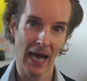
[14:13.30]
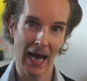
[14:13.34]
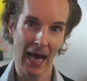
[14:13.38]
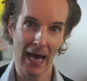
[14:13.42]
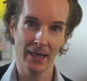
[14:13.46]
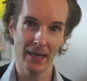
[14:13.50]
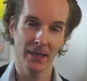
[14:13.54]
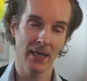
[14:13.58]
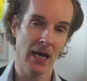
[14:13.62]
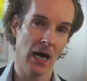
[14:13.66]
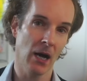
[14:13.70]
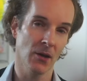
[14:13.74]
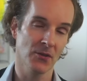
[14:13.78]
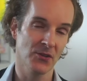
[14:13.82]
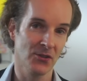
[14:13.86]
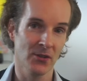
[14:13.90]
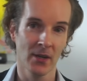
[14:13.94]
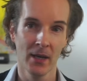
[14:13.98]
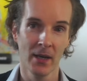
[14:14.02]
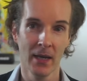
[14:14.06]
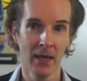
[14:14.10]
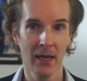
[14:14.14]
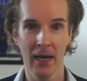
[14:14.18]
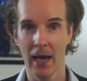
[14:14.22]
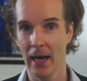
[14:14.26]
handouts,
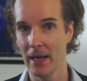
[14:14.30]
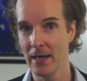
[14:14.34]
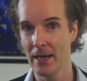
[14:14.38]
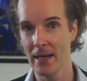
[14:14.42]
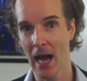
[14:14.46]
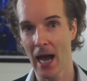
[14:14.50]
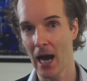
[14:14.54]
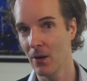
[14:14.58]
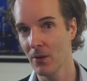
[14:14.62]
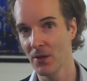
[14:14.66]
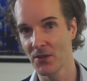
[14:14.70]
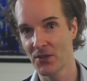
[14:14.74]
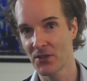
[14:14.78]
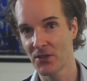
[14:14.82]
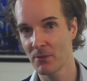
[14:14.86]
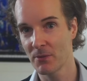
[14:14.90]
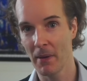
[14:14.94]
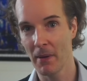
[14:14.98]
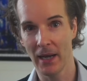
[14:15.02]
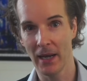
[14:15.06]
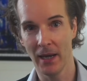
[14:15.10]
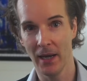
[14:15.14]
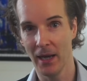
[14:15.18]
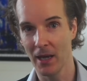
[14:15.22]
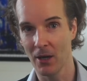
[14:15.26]
and now it's
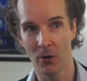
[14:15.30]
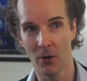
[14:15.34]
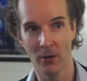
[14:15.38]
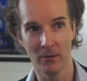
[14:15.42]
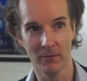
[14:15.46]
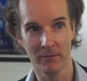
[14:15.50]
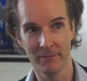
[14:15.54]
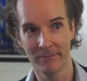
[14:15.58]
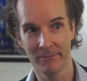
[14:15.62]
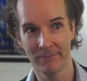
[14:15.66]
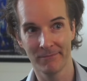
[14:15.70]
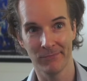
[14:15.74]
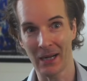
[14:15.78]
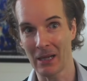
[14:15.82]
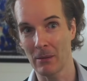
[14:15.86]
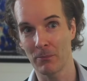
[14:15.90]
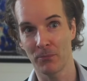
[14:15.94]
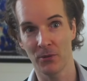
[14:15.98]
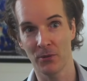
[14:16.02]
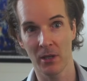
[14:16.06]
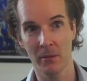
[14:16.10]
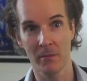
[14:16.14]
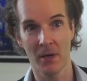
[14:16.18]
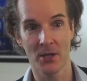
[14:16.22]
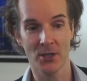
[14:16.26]
spending on
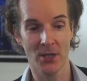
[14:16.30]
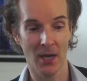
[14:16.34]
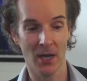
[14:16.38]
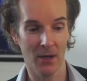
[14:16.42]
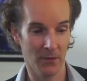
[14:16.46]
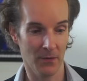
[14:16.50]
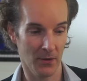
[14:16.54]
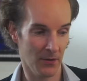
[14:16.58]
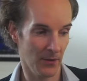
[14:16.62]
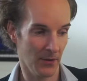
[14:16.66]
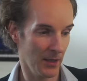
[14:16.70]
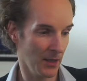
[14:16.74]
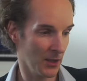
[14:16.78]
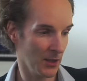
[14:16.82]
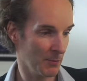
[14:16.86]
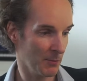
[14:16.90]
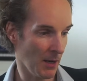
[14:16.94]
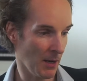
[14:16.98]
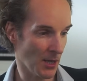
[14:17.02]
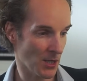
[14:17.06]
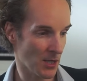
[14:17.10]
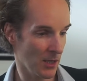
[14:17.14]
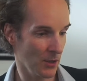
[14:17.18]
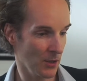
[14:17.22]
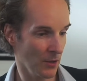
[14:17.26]
pretty much everything,
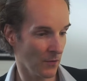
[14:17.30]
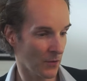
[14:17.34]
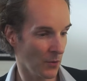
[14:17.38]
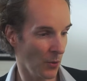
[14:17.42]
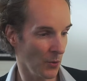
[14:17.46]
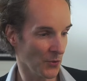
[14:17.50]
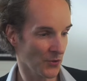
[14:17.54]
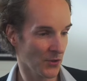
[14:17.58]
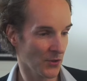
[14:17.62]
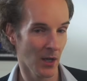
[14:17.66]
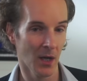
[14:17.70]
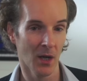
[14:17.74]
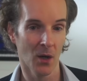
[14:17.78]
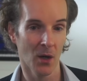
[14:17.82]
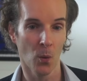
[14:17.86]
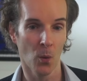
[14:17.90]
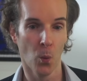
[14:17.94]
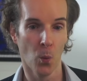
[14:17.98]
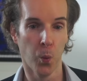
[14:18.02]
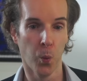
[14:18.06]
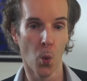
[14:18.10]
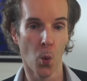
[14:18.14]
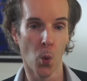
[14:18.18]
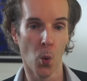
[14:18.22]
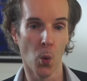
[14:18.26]
especially, of course,
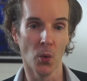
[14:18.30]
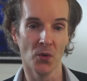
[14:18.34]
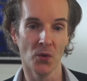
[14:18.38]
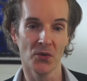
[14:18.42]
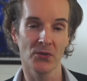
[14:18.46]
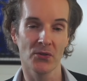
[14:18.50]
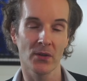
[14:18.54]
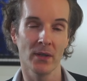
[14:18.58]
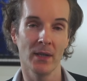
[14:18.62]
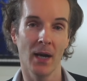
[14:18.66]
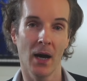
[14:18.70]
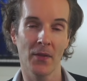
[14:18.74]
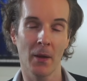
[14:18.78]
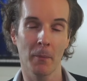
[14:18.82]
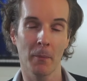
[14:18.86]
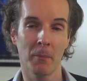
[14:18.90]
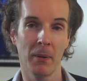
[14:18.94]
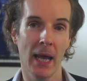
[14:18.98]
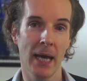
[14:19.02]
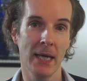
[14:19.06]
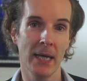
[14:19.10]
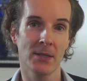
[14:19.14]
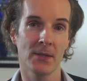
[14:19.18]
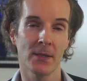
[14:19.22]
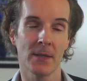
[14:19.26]
wars in other
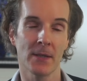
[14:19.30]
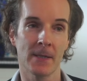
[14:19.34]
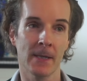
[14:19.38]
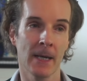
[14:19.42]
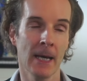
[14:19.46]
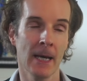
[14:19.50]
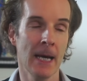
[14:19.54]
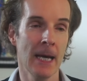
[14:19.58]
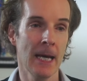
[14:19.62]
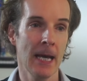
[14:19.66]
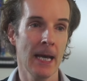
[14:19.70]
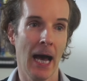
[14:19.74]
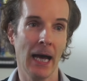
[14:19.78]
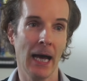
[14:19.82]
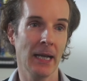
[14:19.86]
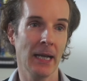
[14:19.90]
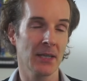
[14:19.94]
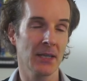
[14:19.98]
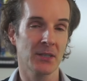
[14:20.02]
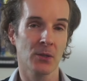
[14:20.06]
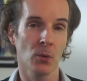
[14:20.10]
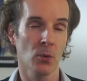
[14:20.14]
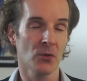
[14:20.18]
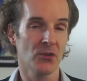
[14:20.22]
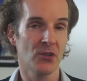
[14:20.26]
places. And
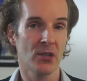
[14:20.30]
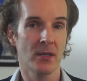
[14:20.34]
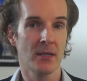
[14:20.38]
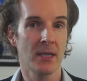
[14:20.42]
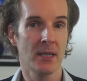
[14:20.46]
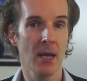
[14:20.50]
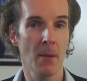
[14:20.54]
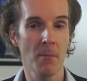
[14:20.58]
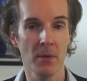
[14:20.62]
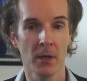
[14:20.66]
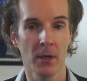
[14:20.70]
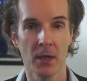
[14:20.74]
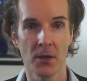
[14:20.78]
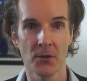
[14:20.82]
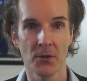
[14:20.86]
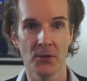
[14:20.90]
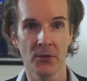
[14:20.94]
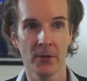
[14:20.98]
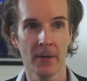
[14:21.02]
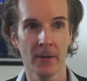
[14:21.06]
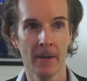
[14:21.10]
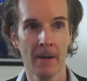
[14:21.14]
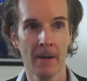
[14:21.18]
that's all stimulus.